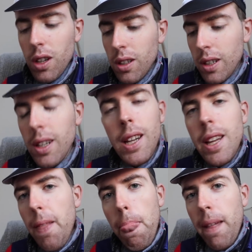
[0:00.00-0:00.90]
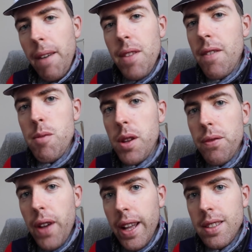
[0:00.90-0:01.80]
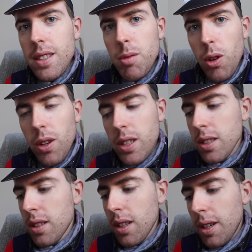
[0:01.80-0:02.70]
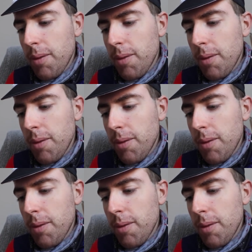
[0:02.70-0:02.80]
color. I've never been a fan, to be honest.